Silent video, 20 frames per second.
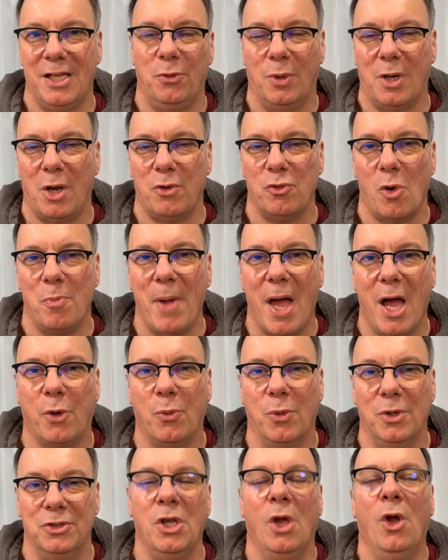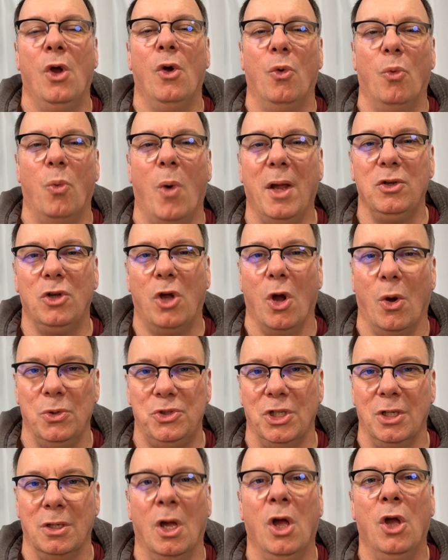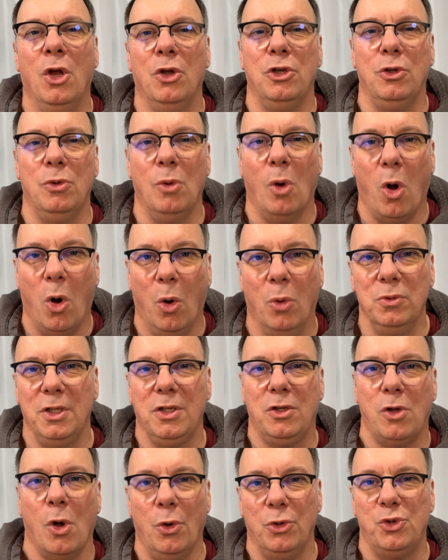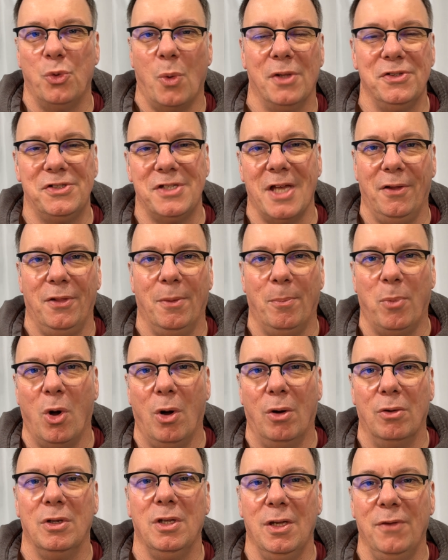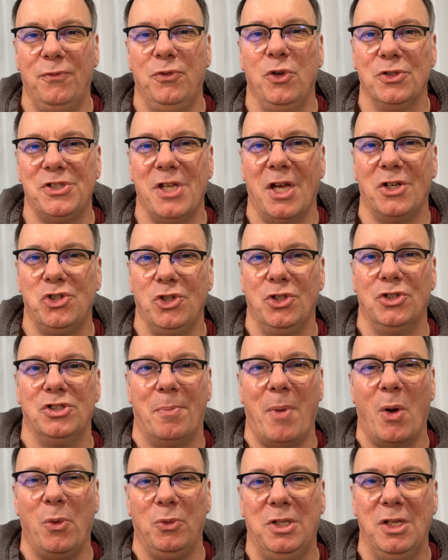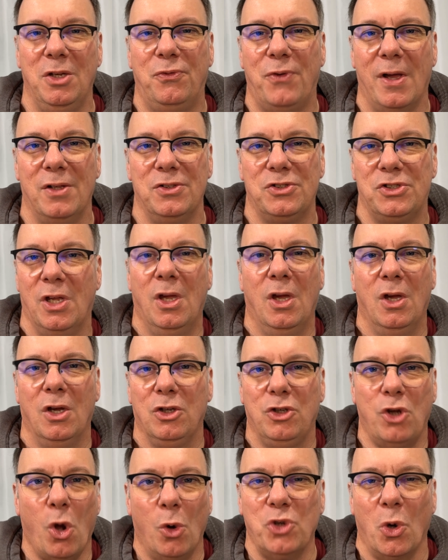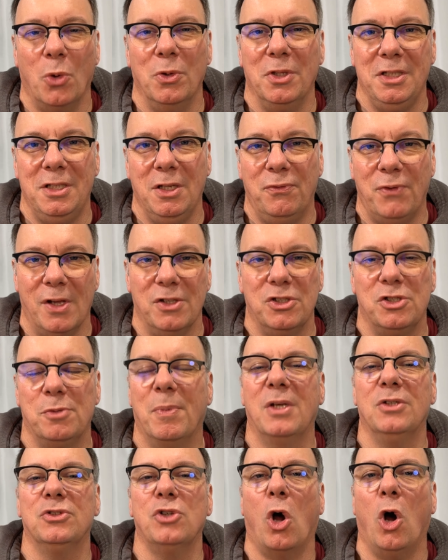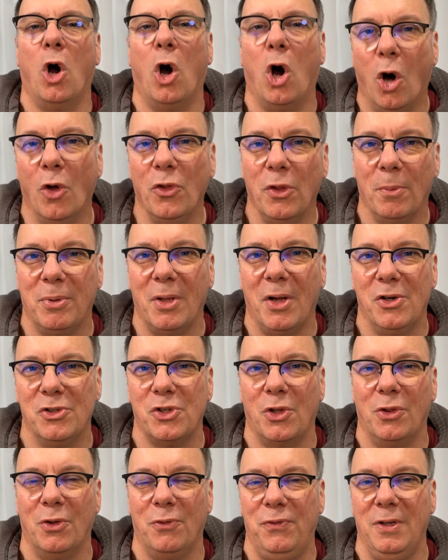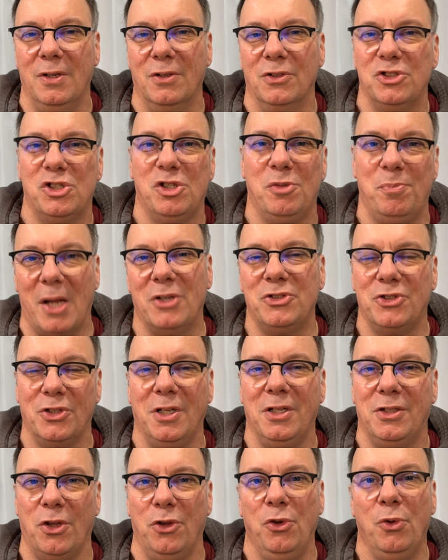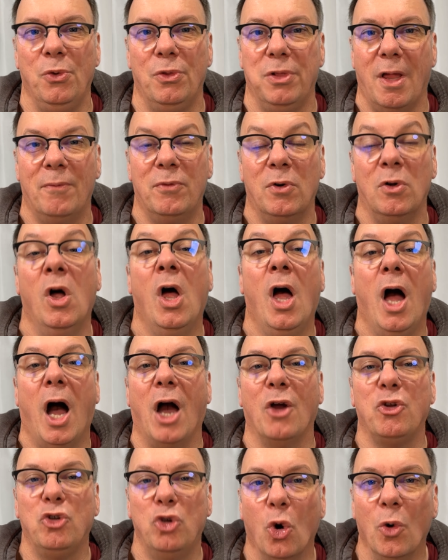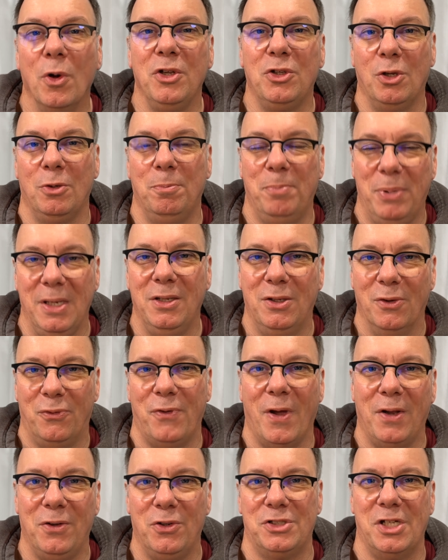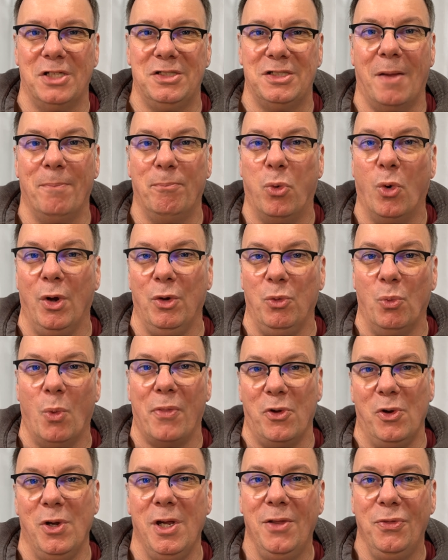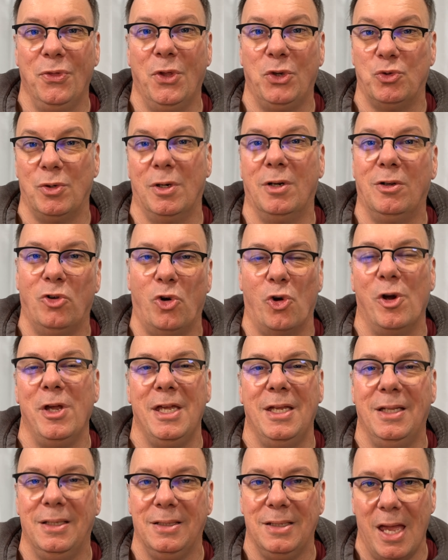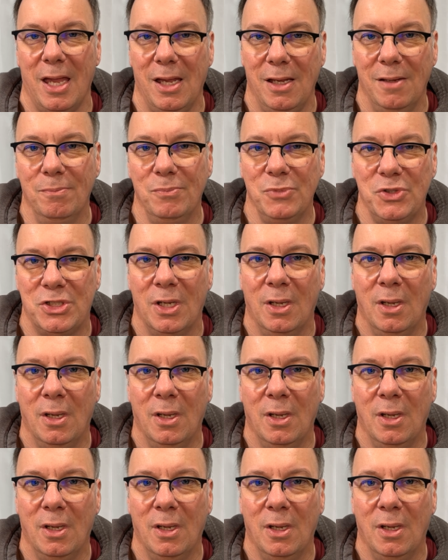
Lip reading: when I wrote back was, when coaching, you only coach one side of the ball. If your session is about defense, coach only defense, because all the players on the field, especially at the youth level, are going to be defenders at some point, whether in the drill or in games.